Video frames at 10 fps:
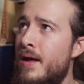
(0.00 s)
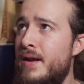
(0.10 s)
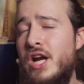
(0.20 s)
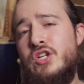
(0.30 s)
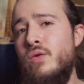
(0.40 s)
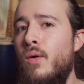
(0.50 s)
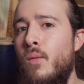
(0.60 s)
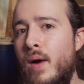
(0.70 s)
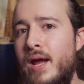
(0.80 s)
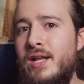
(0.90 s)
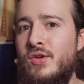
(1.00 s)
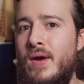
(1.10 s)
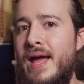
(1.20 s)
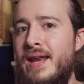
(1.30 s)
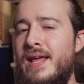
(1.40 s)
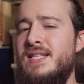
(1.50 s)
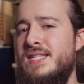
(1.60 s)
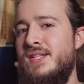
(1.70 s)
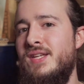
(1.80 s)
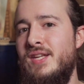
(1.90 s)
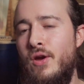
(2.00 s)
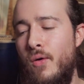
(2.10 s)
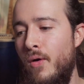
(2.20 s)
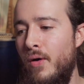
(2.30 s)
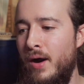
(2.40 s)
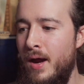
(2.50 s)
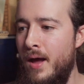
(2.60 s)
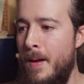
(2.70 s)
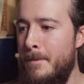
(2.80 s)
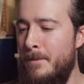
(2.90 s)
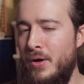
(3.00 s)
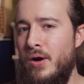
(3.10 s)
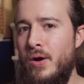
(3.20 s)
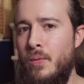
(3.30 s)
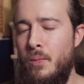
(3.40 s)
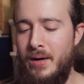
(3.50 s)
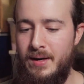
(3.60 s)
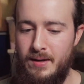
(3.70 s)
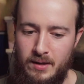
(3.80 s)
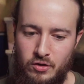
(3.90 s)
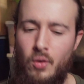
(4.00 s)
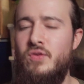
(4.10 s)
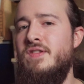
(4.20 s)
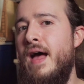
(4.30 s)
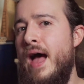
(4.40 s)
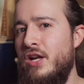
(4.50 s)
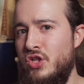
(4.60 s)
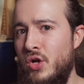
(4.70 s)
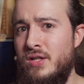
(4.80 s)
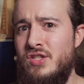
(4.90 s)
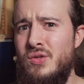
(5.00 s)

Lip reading: natural way to enhance your beer with those adjuncts.